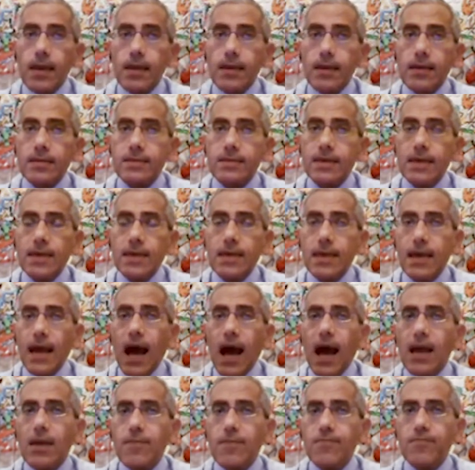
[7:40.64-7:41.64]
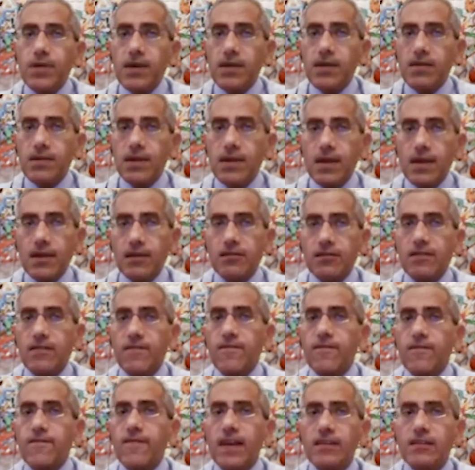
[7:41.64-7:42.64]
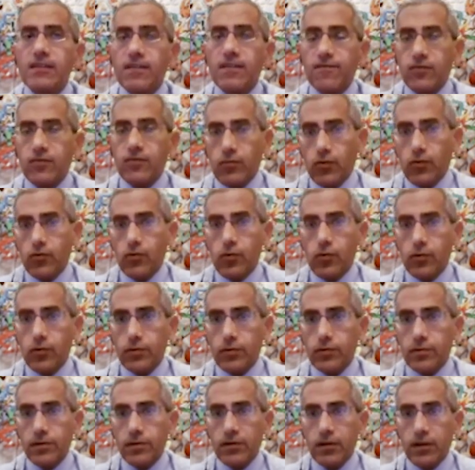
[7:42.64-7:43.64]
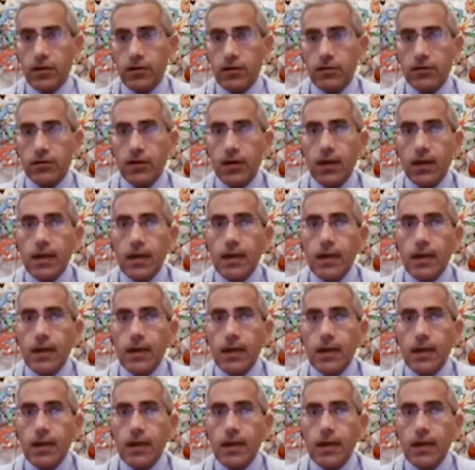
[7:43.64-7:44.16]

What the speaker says: the IPD is invasive pneumococcal disease.